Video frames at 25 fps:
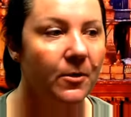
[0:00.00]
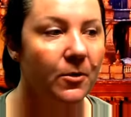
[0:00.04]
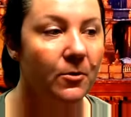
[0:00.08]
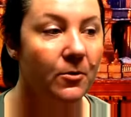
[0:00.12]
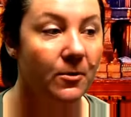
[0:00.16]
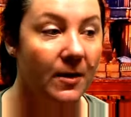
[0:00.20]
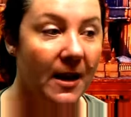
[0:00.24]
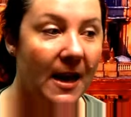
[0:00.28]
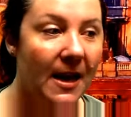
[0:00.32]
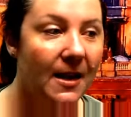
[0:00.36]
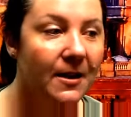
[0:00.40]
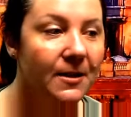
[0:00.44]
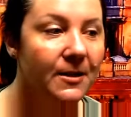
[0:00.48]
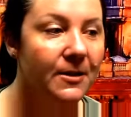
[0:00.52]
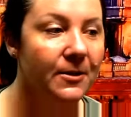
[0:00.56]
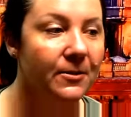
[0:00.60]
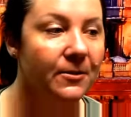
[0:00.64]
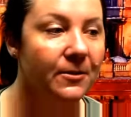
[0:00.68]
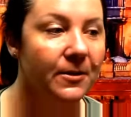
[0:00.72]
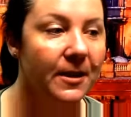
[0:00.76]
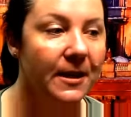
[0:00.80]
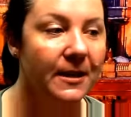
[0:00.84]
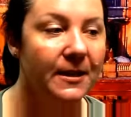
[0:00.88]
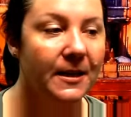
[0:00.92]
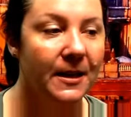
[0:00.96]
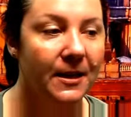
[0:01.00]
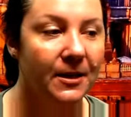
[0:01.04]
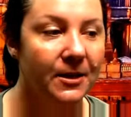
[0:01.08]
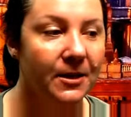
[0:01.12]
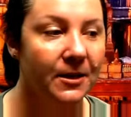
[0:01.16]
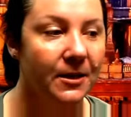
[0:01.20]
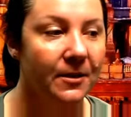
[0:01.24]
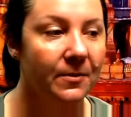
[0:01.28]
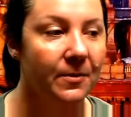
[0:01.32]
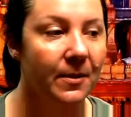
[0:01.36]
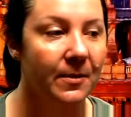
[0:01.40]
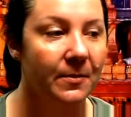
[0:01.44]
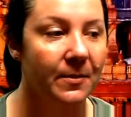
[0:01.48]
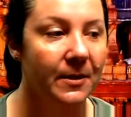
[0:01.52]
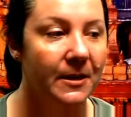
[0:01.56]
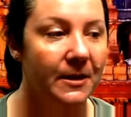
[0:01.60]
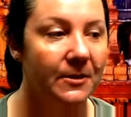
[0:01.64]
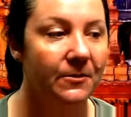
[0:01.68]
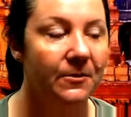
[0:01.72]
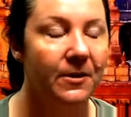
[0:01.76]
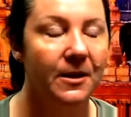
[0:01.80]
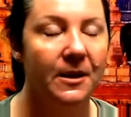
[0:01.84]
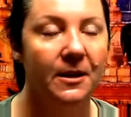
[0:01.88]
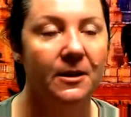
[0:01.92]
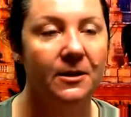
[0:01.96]
or cancel their teaching commitments
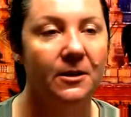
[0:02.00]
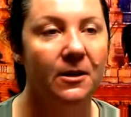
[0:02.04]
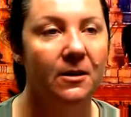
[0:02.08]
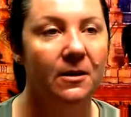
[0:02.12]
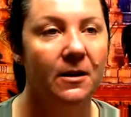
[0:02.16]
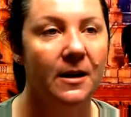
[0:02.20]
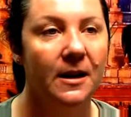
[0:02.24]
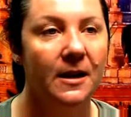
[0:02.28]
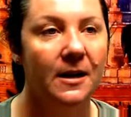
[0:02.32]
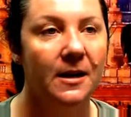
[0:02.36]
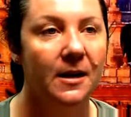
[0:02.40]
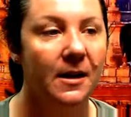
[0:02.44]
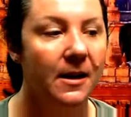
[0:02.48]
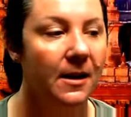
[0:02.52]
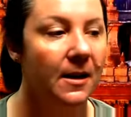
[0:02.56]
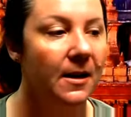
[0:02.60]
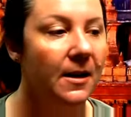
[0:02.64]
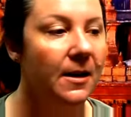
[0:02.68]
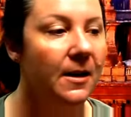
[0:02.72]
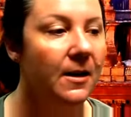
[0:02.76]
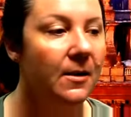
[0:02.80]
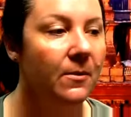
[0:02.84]
for the entire year